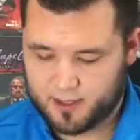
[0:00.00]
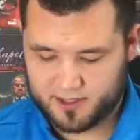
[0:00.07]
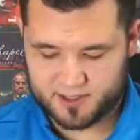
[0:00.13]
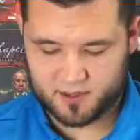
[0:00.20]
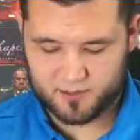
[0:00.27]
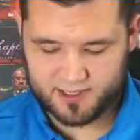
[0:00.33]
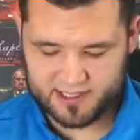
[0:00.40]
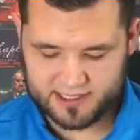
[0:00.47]

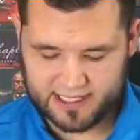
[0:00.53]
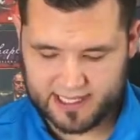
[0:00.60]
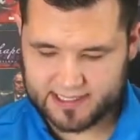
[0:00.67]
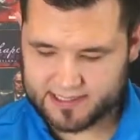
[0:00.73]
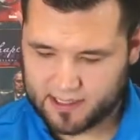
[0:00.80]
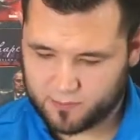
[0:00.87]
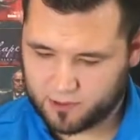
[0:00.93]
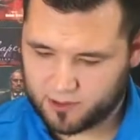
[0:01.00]
So in this
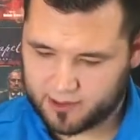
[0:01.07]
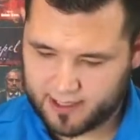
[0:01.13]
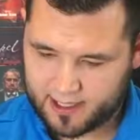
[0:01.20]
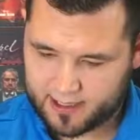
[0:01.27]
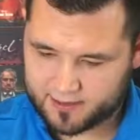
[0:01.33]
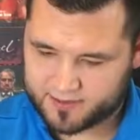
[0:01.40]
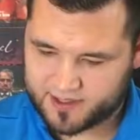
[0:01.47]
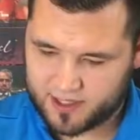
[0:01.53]
case, I would look at it
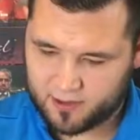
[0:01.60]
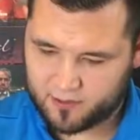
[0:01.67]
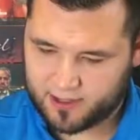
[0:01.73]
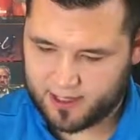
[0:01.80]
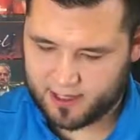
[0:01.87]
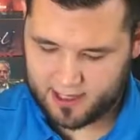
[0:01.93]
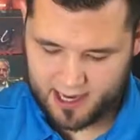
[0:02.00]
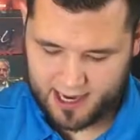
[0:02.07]
and I would say,
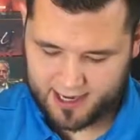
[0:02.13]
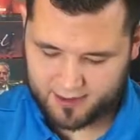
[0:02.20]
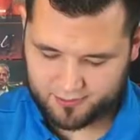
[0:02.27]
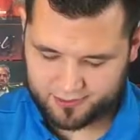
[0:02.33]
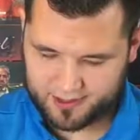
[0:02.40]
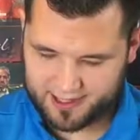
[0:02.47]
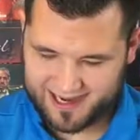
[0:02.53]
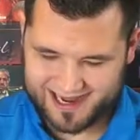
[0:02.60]
okay, I
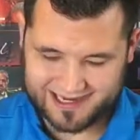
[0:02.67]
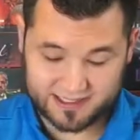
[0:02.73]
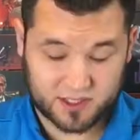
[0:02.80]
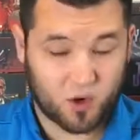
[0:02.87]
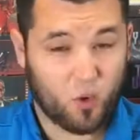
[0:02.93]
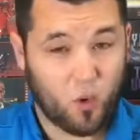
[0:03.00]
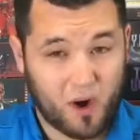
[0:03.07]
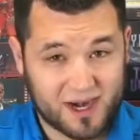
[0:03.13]
don't think it has
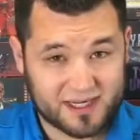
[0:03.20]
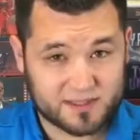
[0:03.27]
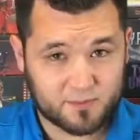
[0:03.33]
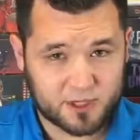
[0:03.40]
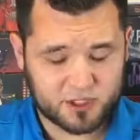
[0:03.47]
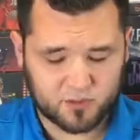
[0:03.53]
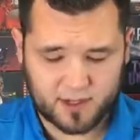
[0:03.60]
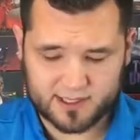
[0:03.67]
quite as
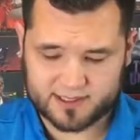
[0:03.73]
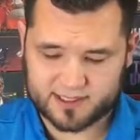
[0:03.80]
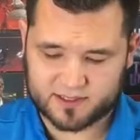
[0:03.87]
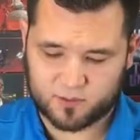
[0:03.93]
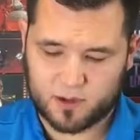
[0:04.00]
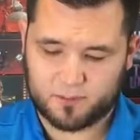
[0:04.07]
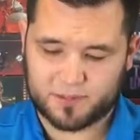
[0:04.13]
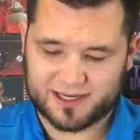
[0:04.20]
much red as
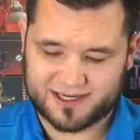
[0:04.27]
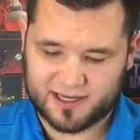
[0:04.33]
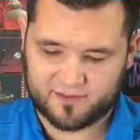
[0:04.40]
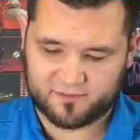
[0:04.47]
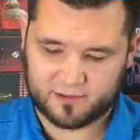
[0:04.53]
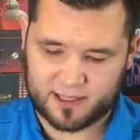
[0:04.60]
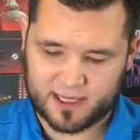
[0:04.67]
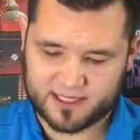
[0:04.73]
this one, but it
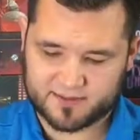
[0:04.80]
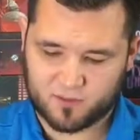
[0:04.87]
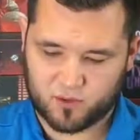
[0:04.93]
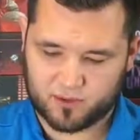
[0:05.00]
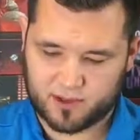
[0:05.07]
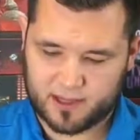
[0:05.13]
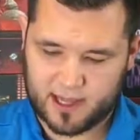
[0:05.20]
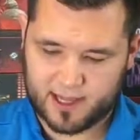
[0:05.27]
definitely has
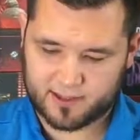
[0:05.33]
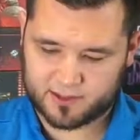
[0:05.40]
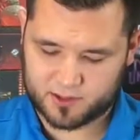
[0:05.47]
more than that.